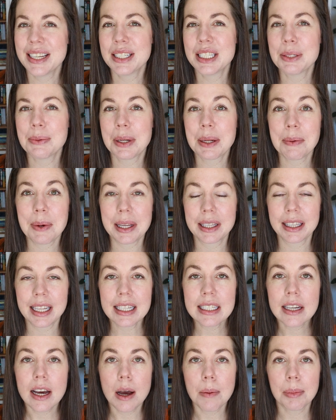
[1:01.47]
So anyway,
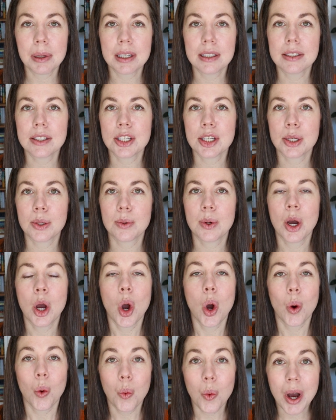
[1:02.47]
let's hop into
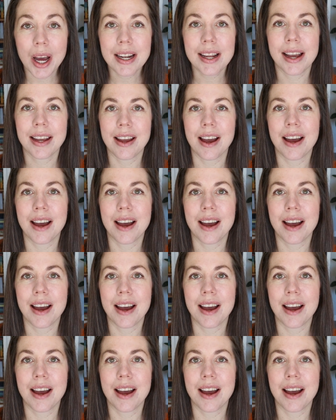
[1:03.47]
what I